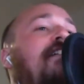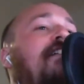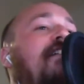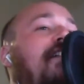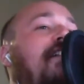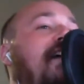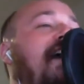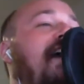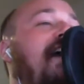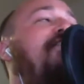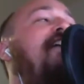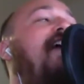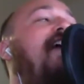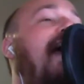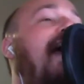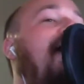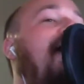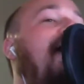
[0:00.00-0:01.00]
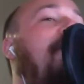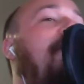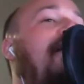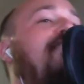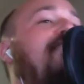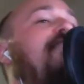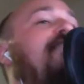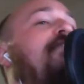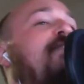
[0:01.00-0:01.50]
having had a
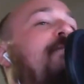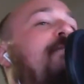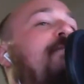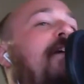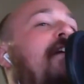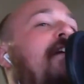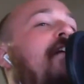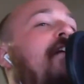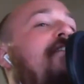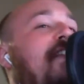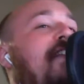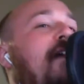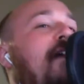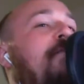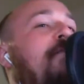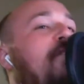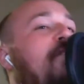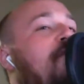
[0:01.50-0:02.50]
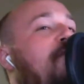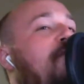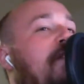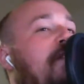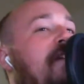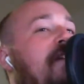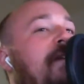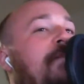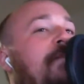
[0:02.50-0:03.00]
positive experience. That was also
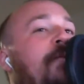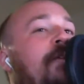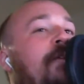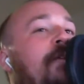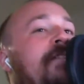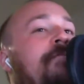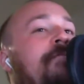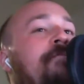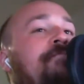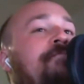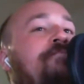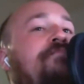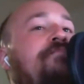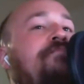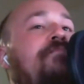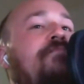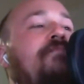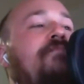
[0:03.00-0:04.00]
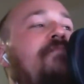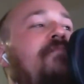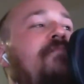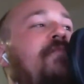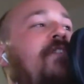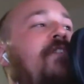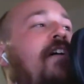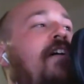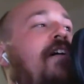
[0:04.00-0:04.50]
really important.
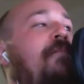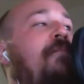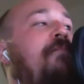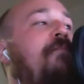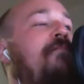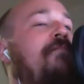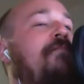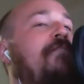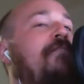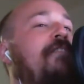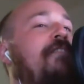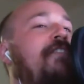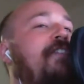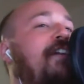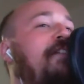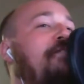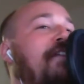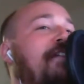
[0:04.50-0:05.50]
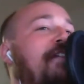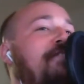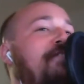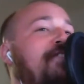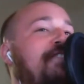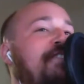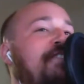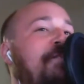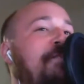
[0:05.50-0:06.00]
I've
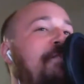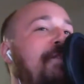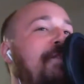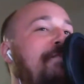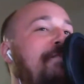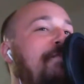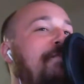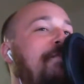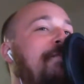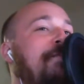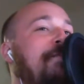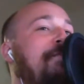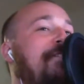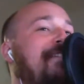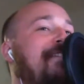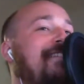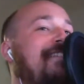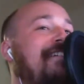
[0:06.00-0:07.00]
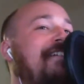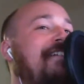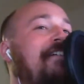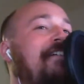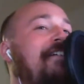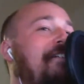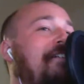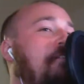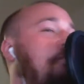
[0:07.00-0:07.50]
seen some people
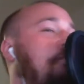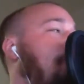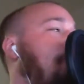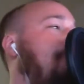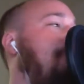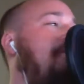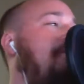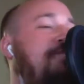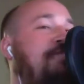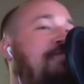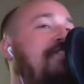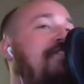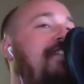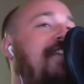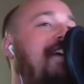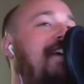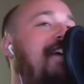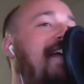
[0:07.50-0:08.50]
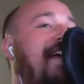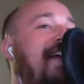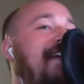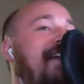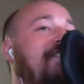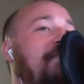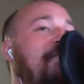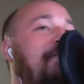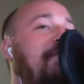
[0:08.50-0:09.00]
just send like,
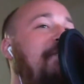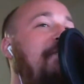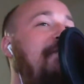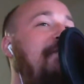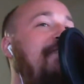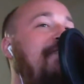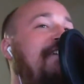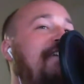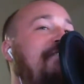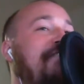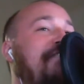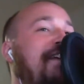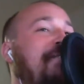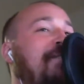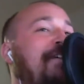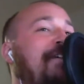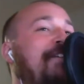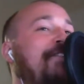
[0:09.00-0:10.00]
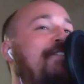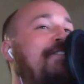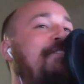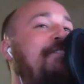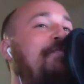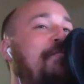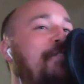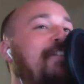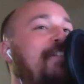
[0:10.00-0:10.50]
hey, send me free stuff emails, and
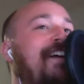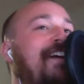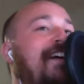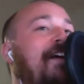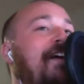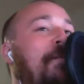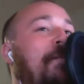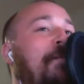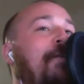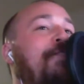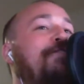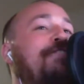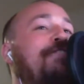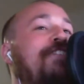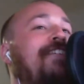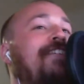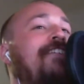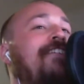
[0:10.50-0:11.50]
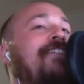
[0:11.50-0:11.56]
you've really got to approach it